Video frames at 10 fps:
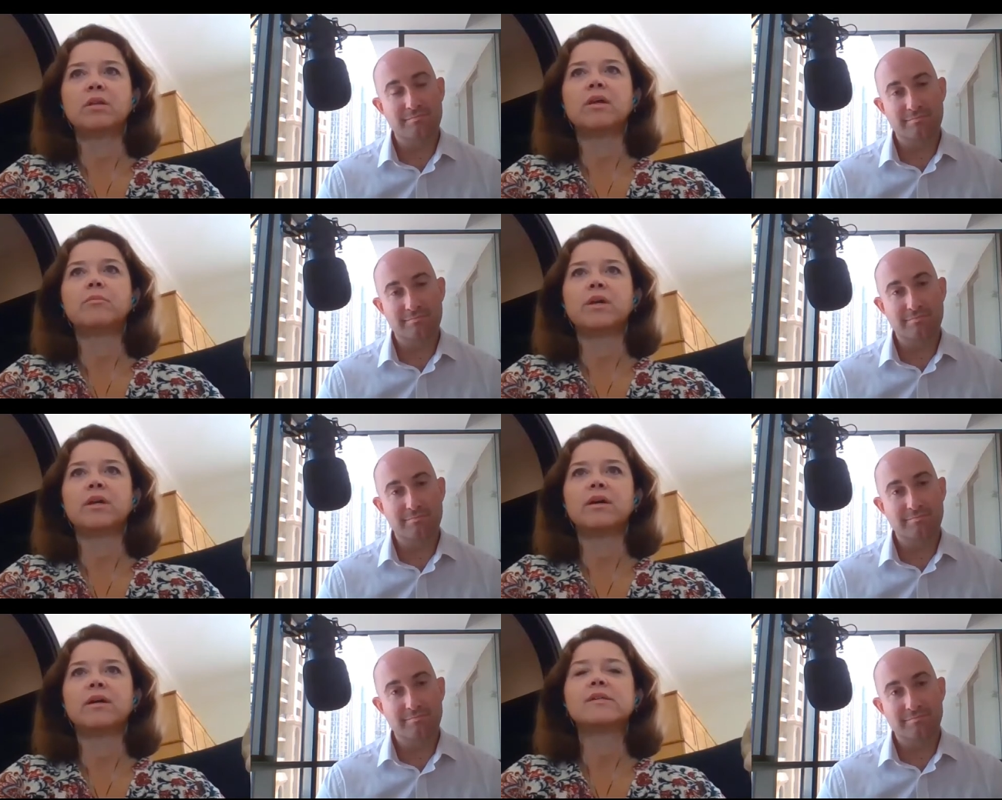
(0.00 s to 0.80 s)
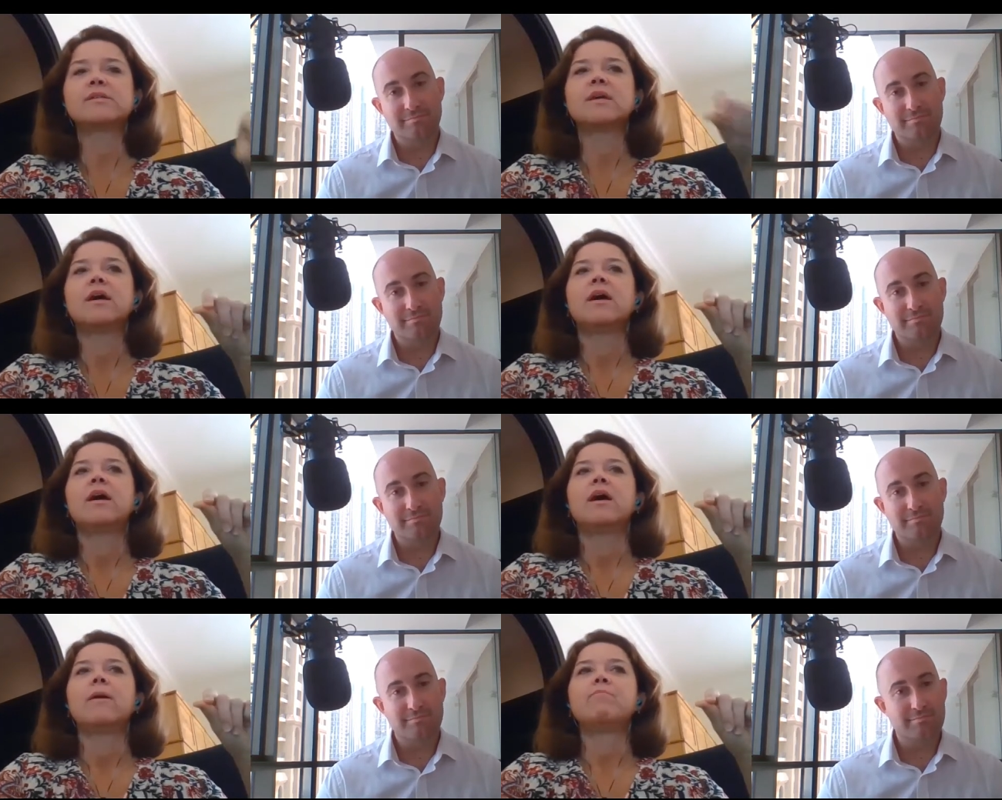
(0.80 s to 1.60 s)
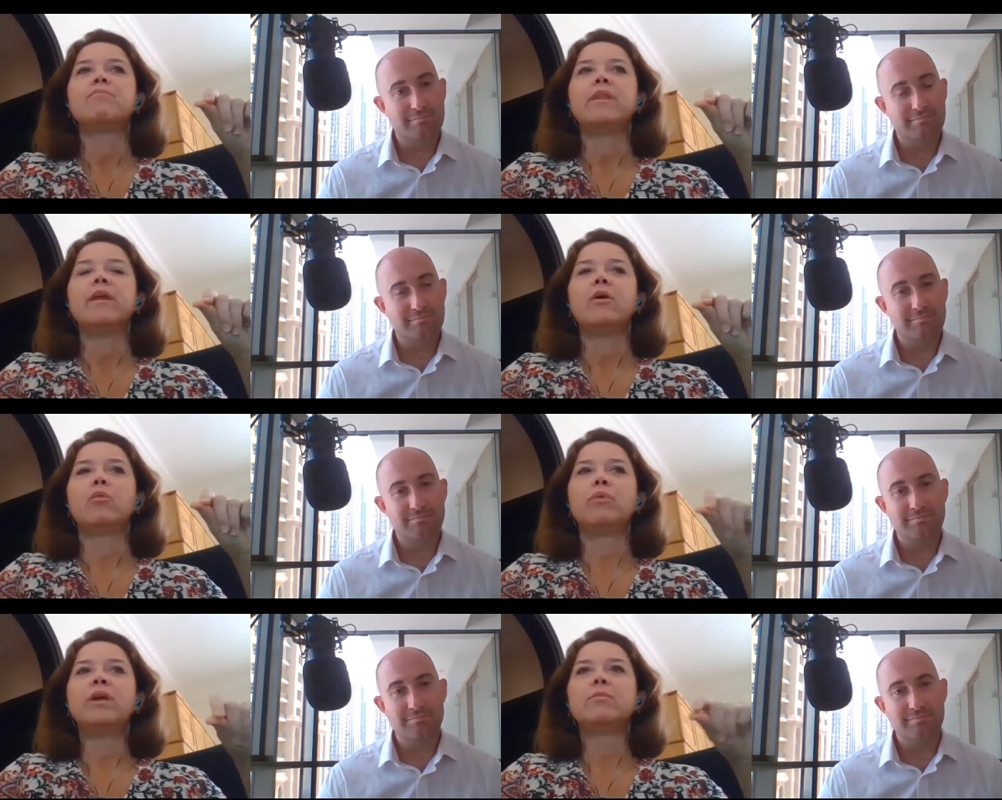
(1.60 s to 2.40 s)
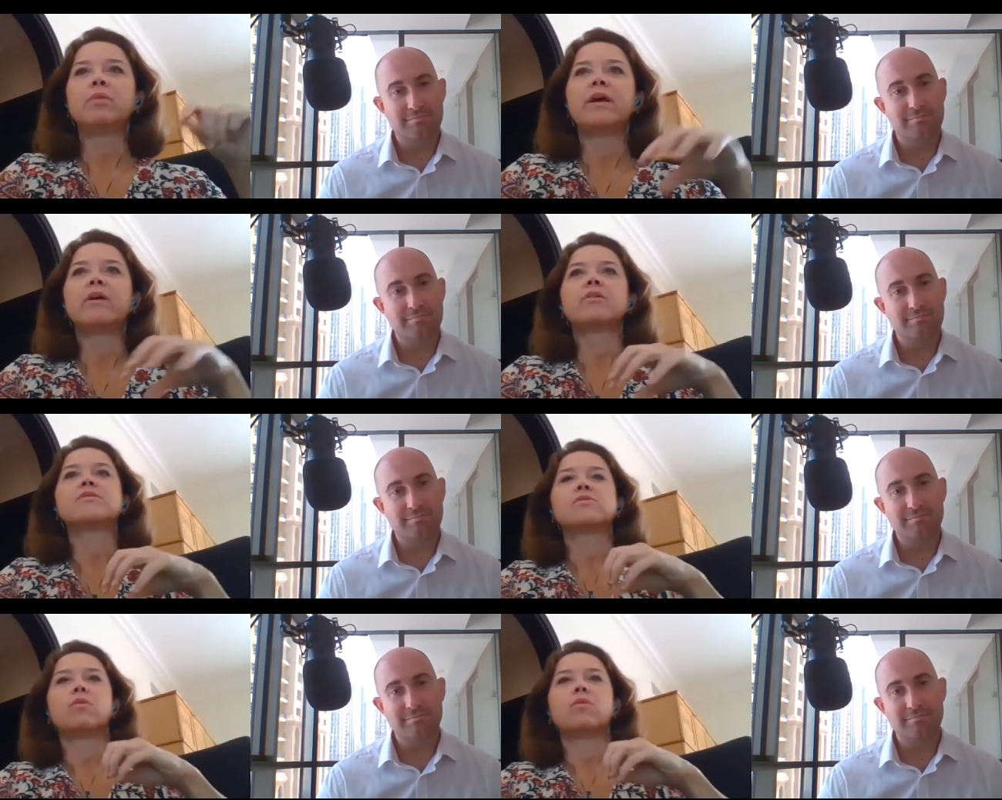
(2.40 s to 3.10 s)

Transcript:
Speaker 1: them because arena players